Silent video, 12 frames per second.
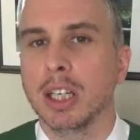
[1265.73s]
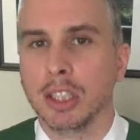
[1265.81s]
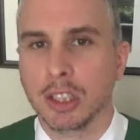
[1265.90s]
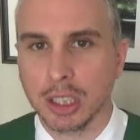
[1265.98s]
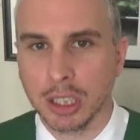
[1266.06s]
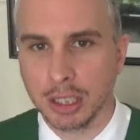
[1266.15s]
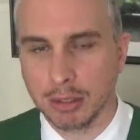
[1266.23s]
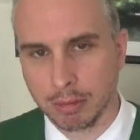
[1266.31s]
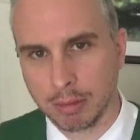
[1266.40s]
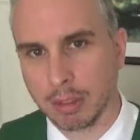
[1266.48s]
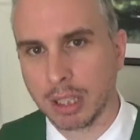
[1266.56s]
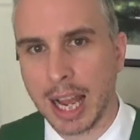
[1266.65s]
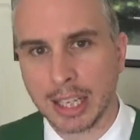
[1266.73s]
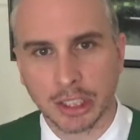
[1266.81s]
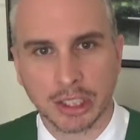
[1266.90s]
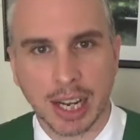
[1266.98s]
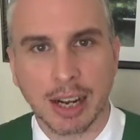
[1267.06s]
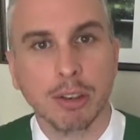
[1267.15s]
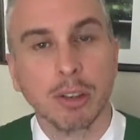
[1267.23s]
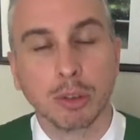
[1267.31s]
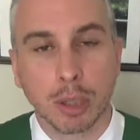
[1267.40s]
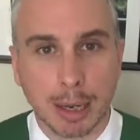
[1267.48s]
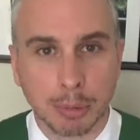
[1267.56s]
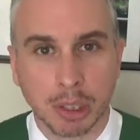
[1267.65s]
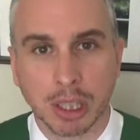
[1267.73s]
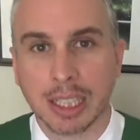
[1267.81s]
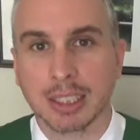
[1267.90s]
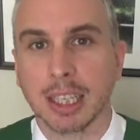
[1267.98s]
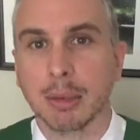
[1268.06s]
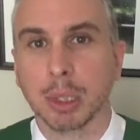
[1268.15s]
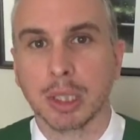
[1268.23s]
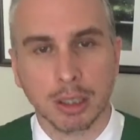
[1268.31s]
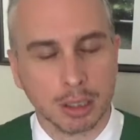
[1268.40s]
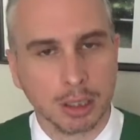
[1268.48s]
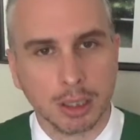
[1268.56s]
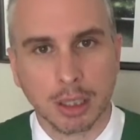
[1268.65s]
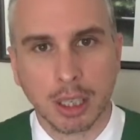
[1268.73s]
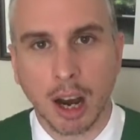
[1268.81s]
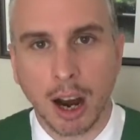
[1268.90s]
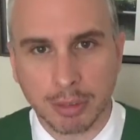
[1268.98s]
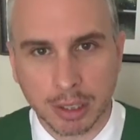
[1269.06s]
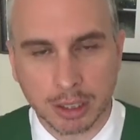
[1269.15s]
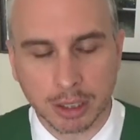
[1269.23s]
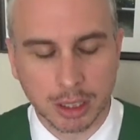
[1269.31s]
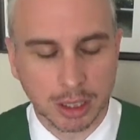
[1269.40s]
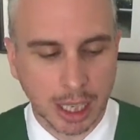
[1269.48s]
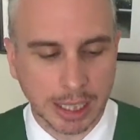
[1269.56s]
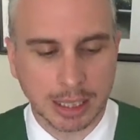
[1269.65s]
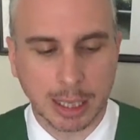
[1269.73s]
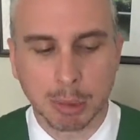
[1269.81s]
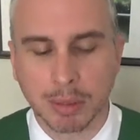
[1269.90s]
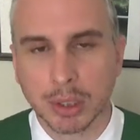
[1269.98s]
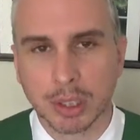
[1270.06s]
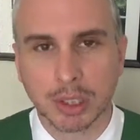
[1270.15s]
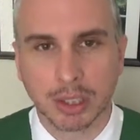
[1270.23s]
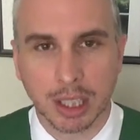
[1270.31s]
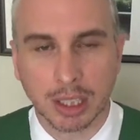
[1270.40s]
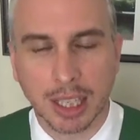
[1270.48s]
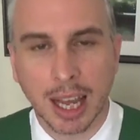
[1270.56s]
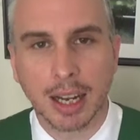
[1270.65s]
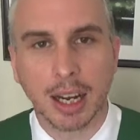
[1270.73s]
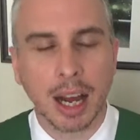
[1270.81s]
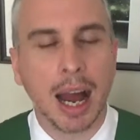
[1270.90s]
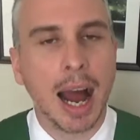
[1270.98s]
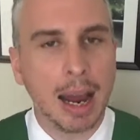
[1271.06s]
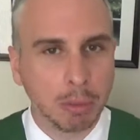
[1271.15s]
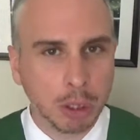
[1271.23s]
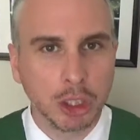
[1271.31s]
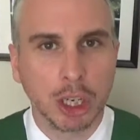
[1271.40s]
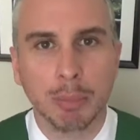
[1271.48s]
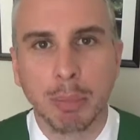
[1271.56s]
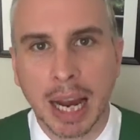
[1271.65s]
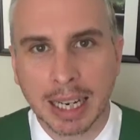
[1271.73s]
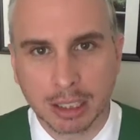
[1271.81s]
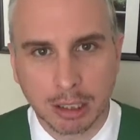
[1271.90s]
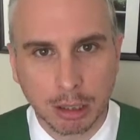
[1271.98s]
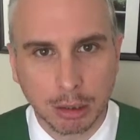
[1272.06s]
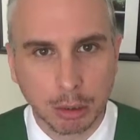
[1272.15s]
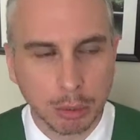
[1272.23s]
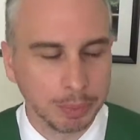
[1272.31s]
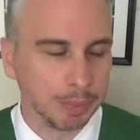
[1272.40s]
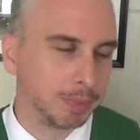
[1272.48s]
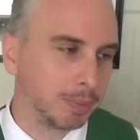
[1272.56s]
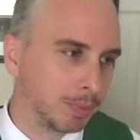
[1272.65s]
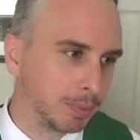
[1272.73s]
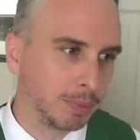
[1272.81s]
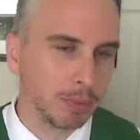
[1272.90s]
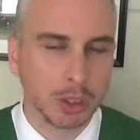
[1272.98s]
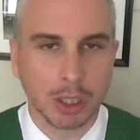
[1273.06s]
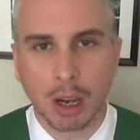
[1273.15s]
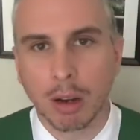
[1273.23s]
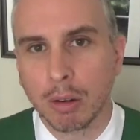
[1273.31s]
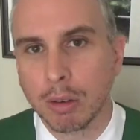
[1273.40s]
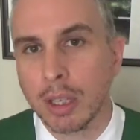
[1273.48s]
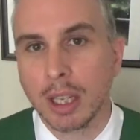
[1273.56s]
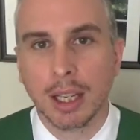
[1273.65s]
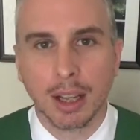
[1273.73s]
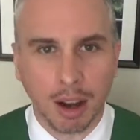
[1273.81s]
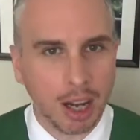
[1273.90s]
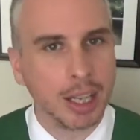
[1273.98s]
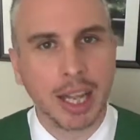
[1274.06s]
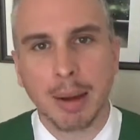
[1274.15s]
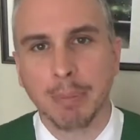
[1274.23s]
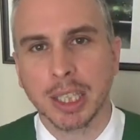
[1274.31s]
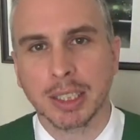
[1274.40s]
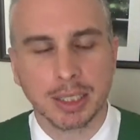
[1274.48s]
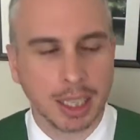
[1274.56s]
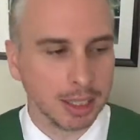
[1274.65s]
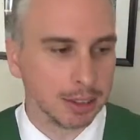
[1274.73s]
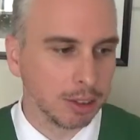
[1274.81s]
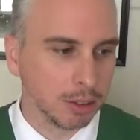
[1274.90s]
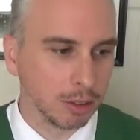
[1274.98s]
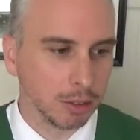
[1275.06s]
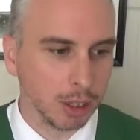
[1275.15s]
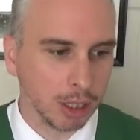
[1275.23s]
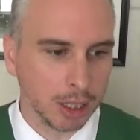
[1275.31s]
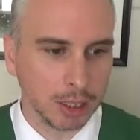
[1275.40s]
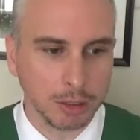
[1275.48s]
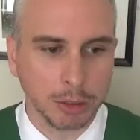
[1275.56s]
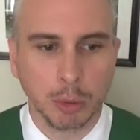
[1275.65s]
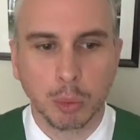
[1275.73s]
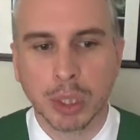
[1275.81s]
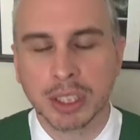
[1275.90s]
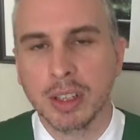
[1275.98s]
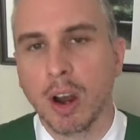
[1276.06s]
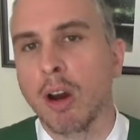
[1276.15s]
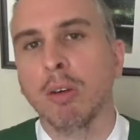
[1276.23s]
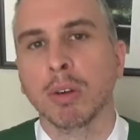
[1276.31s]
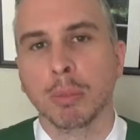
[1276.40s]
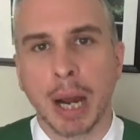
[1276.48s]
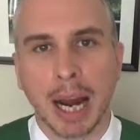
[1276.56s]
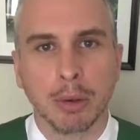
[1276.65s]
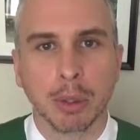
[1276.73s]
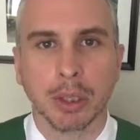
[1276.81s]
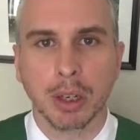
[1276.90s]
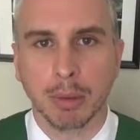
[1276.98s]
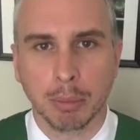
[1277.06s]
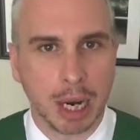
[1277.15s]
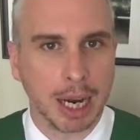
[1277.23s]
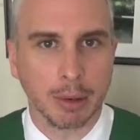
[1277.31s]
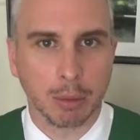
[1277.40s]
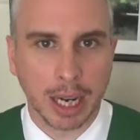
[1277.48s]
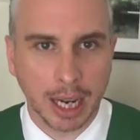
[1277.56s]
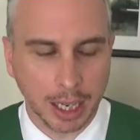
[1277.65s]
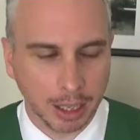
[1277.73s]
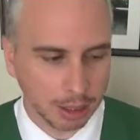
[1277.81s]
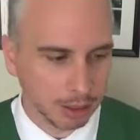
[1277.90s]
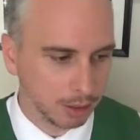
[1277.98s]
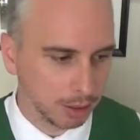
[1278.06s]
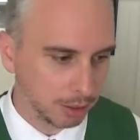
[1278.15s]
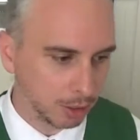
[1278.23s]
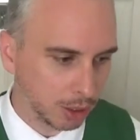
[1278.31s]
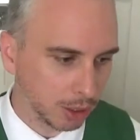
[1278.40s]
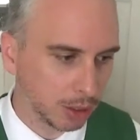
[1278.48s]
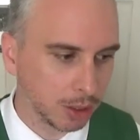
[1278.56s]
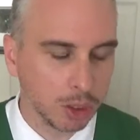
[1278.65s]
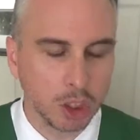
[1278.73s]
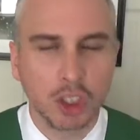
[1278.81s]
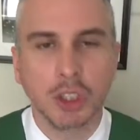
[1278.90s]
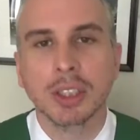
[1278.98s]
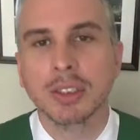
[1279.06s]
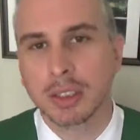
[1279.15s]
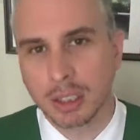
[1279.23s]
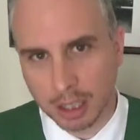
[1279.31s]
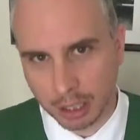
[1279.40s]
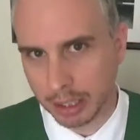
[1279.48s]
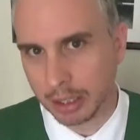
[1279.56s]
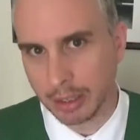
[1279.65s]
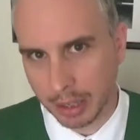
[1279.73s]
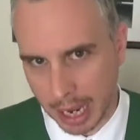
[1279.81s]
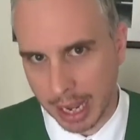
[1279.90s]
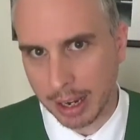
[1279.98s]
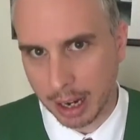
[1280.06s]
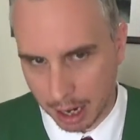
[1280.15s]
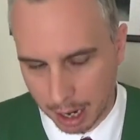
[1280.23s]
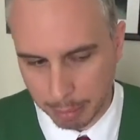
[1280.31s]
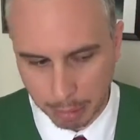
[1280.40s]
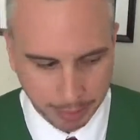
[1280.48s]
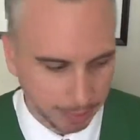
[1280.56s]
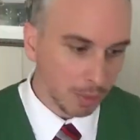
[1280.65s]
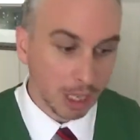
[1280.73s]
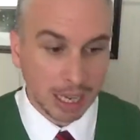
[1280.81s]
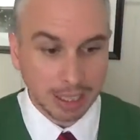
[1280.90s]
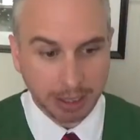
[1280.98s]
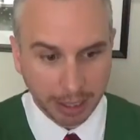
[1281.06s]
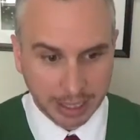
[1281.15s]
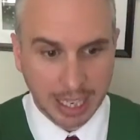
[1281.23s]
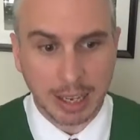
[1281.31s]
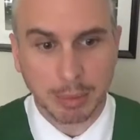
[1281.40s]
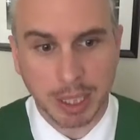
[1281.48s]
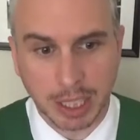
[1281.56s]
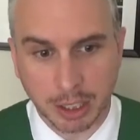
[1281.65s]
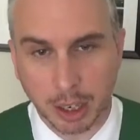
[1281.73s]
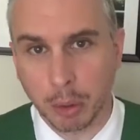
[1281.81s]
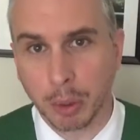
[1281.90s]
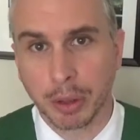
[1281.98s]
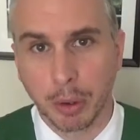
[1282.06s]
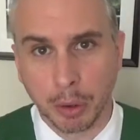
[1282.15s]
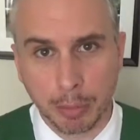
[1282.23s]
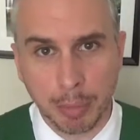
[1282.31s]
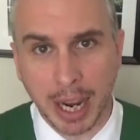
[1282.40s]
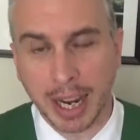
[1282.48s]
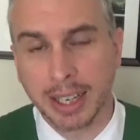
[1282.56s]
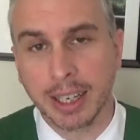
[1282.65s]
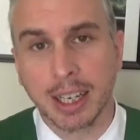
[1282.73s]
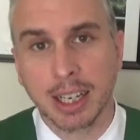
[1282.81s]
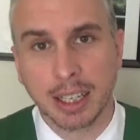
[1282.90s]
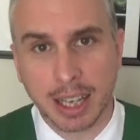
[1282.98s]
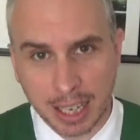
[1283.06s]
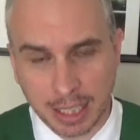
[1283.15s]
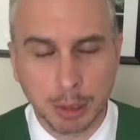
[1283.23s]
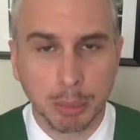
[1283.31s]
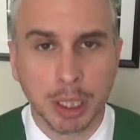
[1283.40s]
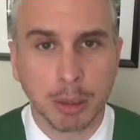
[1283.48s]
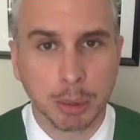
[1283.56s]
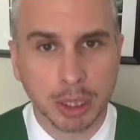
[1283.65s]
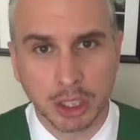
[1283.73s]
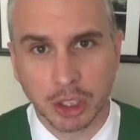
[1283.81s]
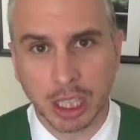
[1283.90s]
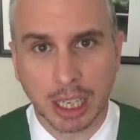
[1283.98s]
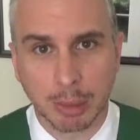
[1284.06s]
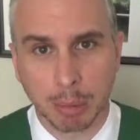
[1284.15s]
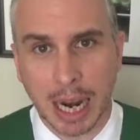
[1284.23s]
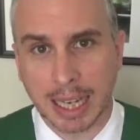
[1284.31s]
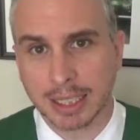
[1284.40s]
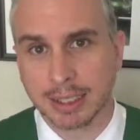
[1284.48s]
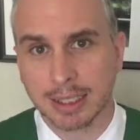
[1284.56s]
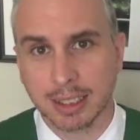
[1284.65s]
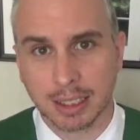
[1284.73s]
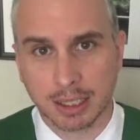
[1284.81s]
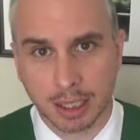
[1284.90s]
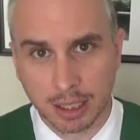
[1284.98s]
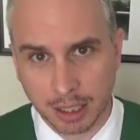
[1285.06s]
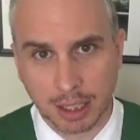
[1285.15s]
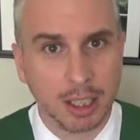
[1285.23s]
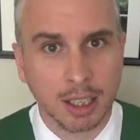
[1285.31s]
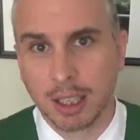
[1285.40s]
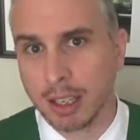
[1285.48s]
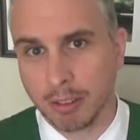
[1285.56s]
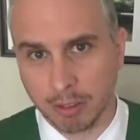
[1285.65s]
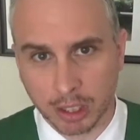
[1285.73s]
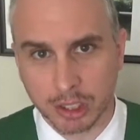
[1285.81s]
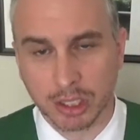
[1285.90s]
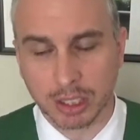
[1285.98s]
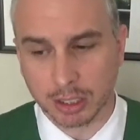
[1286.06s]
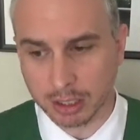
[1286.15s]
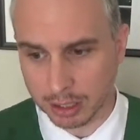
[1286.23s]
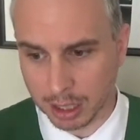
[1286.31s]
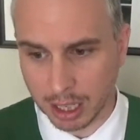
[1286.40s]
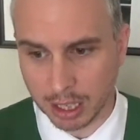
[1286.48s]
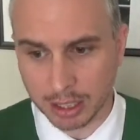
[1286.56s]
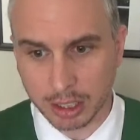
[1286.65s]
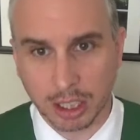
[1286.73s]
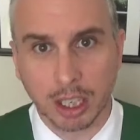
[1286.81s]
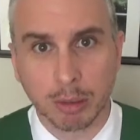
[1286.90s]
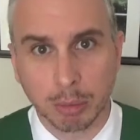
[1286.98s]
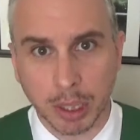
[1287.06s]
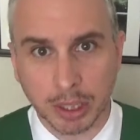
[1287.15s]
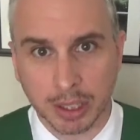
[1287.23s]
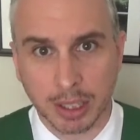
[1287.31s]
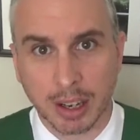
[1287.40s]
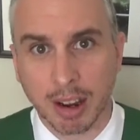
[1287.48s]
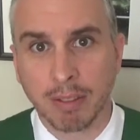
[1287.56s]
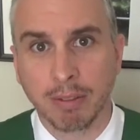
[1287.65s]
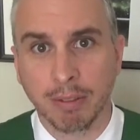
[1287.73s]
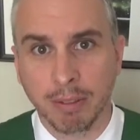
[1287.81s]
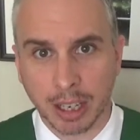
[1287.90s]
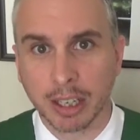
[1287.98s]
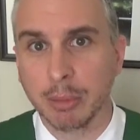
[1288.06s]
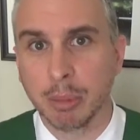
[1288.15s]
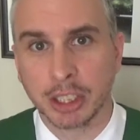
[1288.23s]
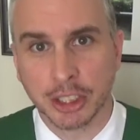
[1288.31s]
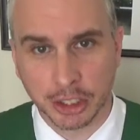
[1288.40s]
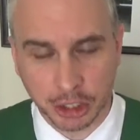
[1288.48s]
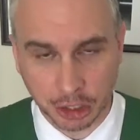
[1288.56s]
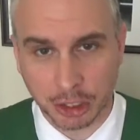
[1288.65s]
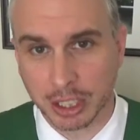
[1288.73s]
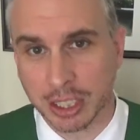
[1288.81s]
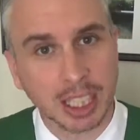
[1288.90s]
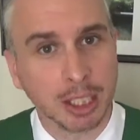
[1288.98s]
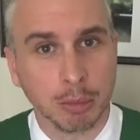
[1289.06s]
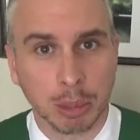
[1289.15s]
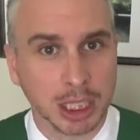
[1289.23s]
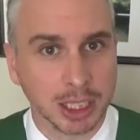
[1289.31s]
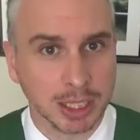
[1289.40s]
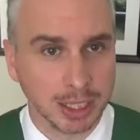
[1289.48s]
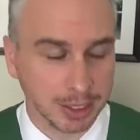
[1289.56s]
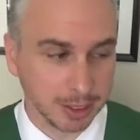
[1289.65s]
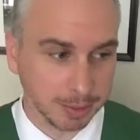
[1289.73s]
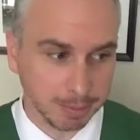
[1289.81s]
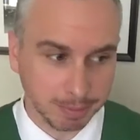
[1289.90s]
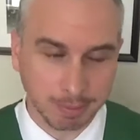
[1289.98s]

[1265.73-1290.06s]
she lashes out, grabs a lightsaber. Obviously, lightsaber versus antenna, I would jump back too. So all that makes sense. Luke wasn't overpowered by Rey. Just to clear that up. And again, we can go with old man not keeping up with his Jedi practices versus a young person very much assured in their abilities.